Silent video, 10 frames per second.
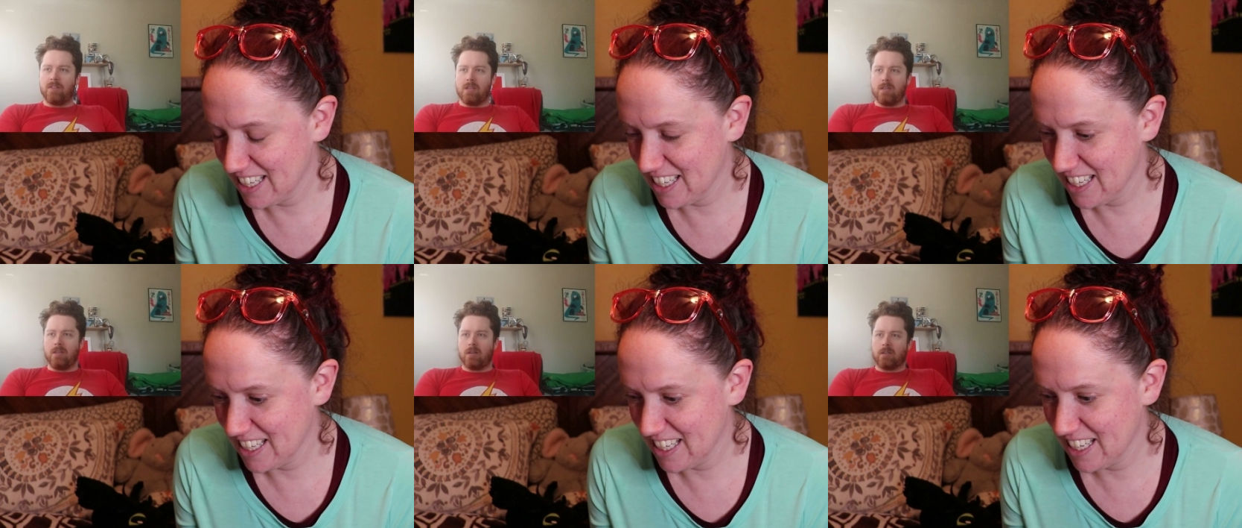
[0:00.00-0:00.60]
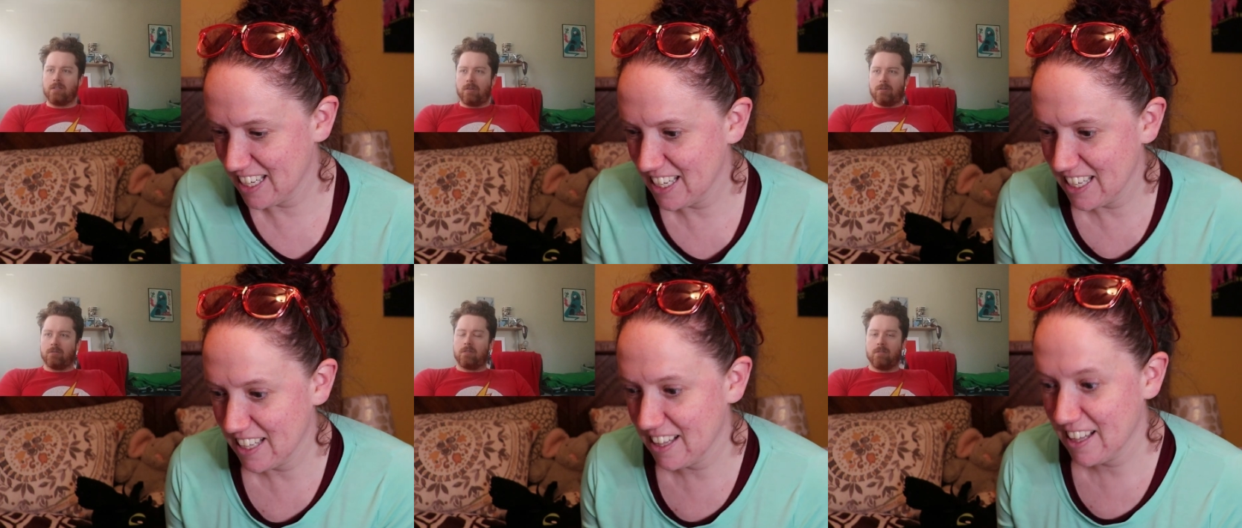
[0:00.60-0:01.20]
Speaker 1: the young
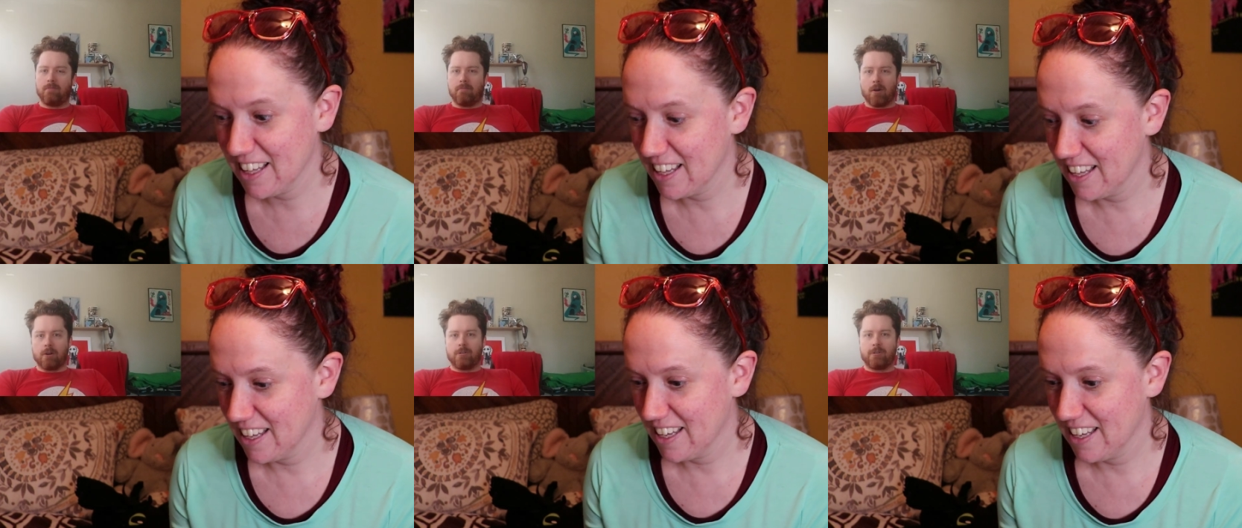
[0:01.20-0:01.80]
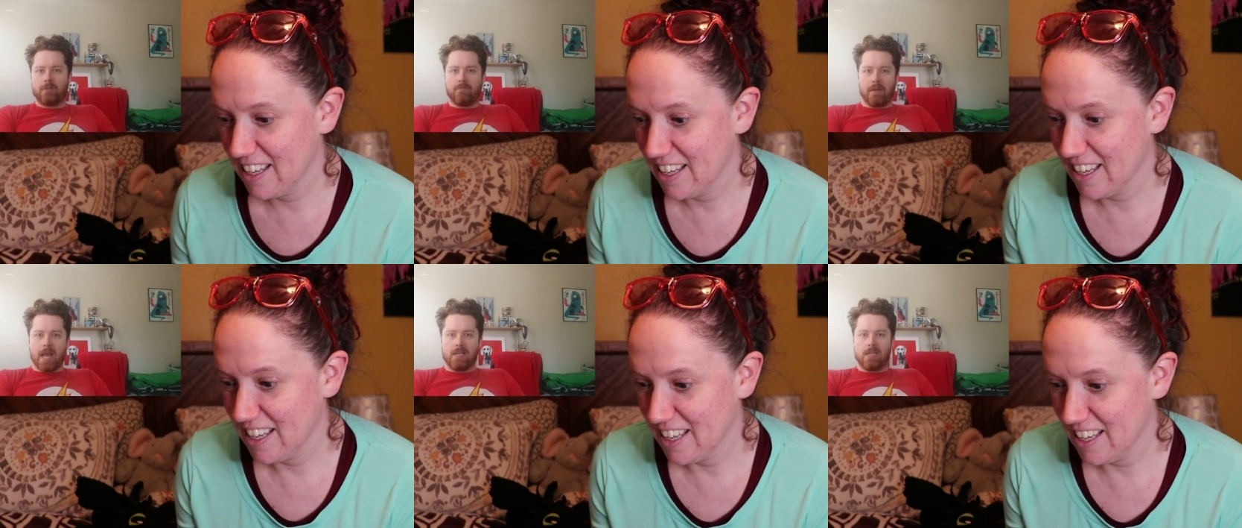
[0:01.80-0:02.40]
adult March
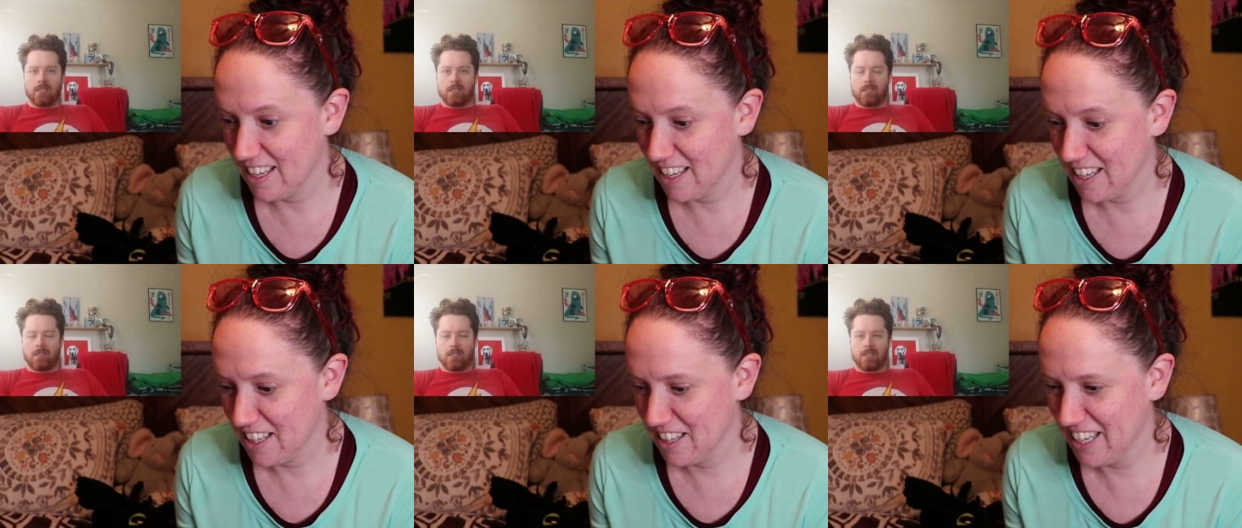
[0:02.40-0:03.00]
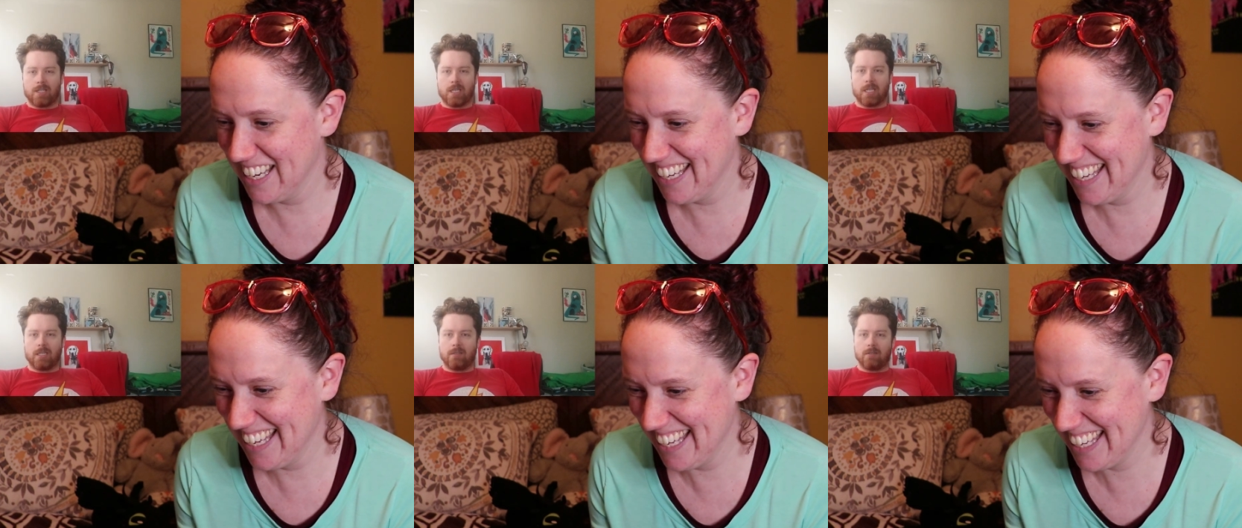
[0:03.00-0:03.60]
Madness
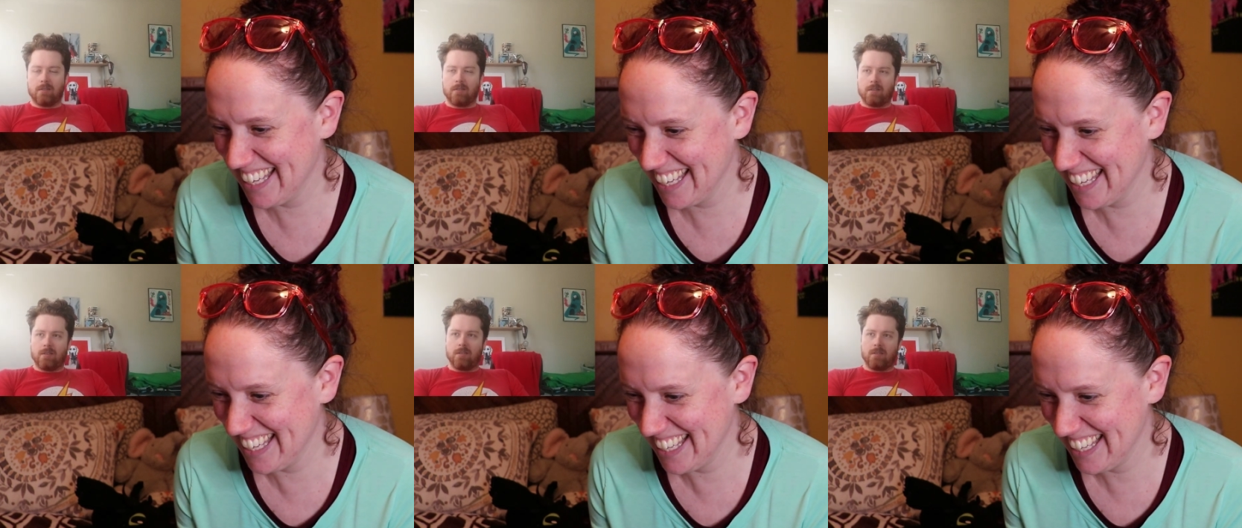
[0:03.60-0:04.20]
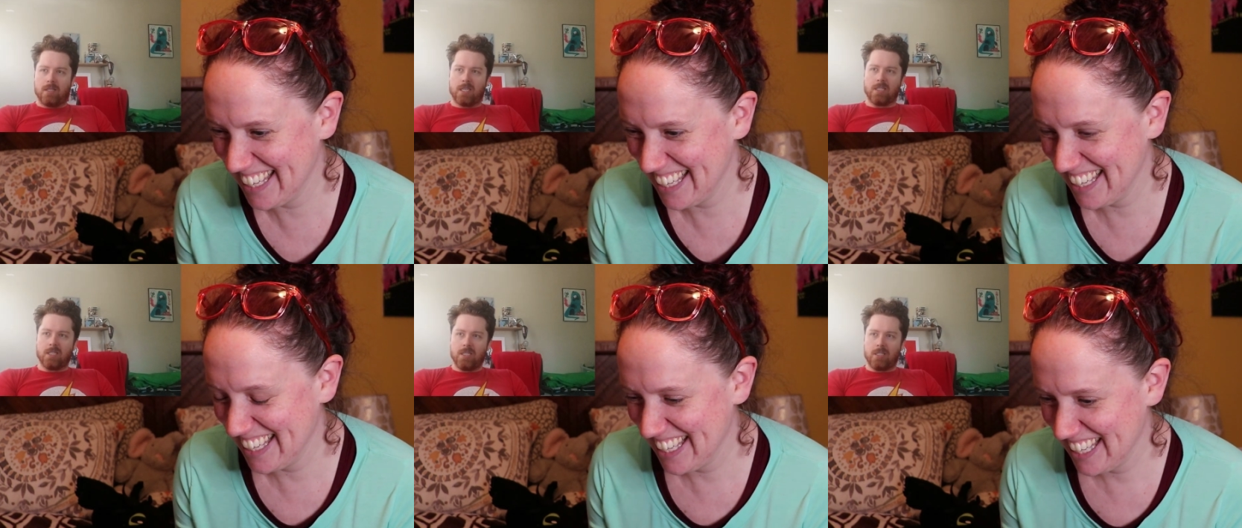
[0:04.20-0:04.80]
thing that
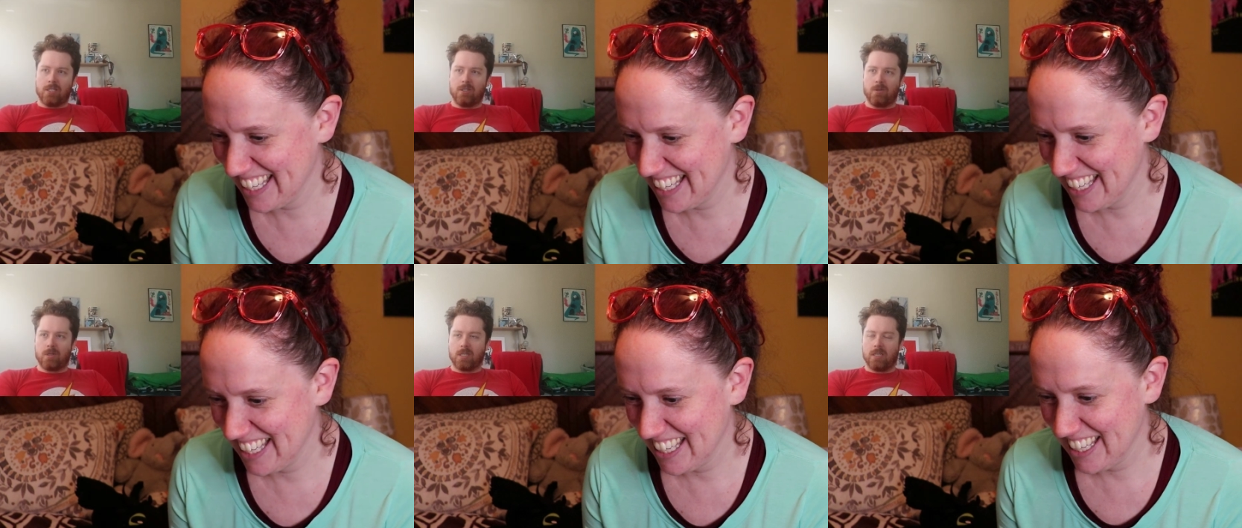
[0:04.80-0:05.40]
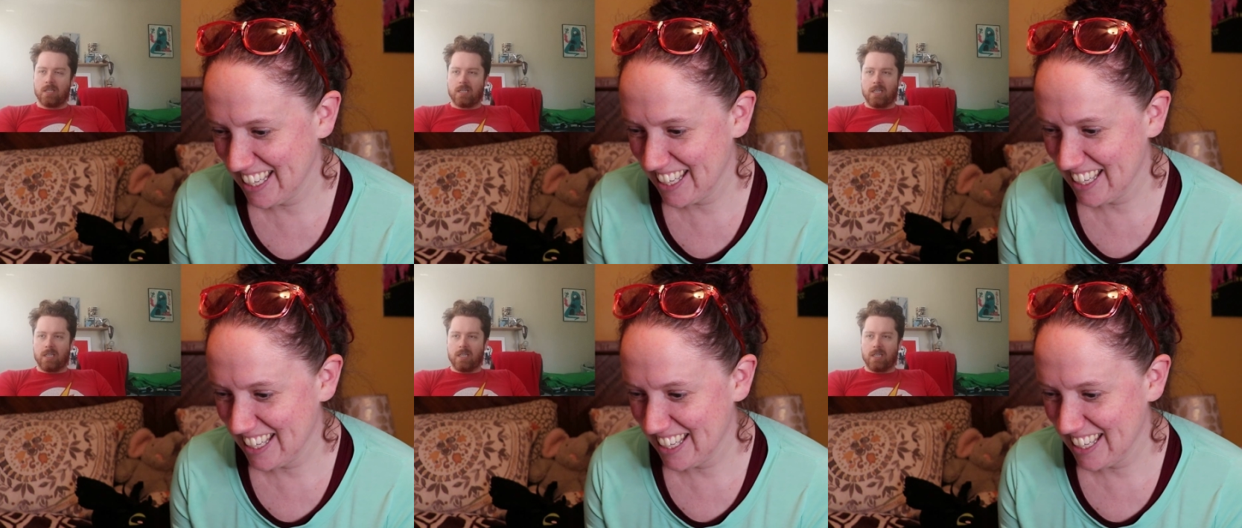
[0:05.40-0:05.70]
Elyse is doing.